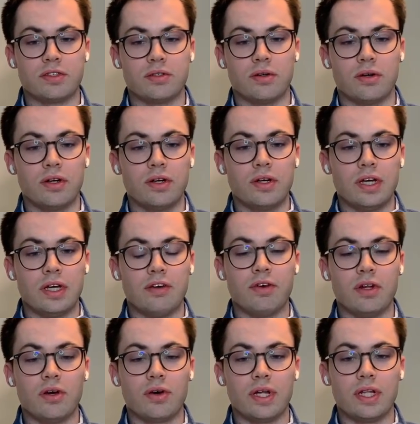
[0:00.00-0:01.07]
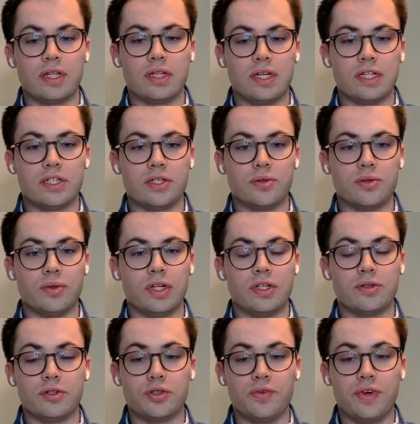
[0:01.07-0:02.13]
So if you look into
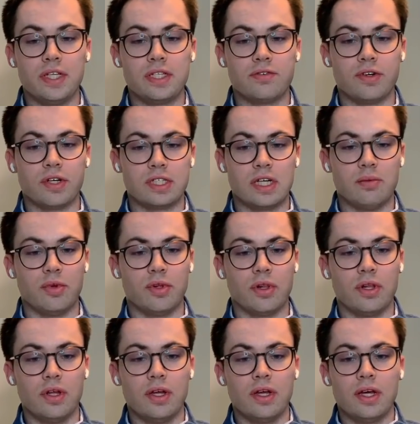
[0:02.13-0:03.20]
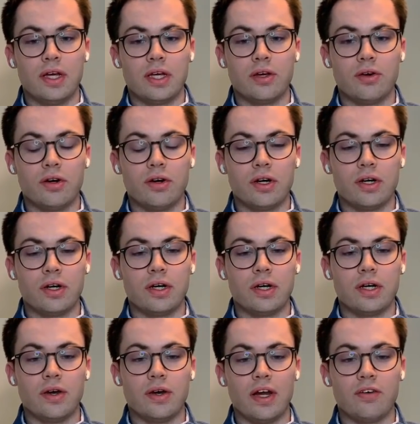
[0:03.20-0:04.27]
tweets, for example, you're
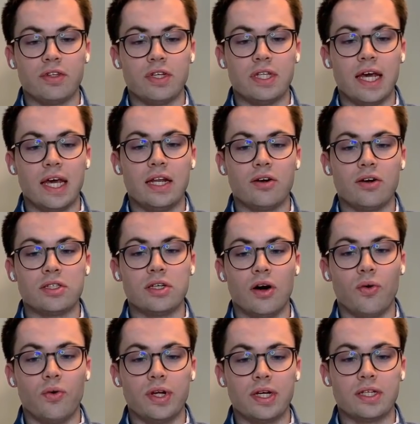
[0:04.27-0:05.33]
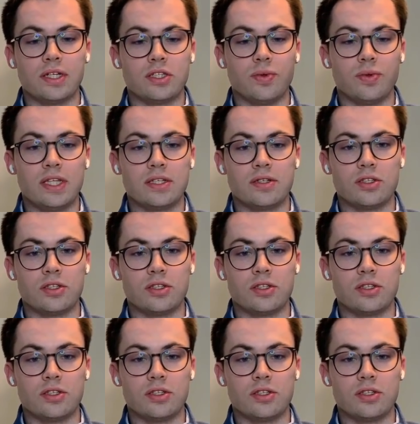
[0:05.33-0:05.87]
end of the day not owning the tweet.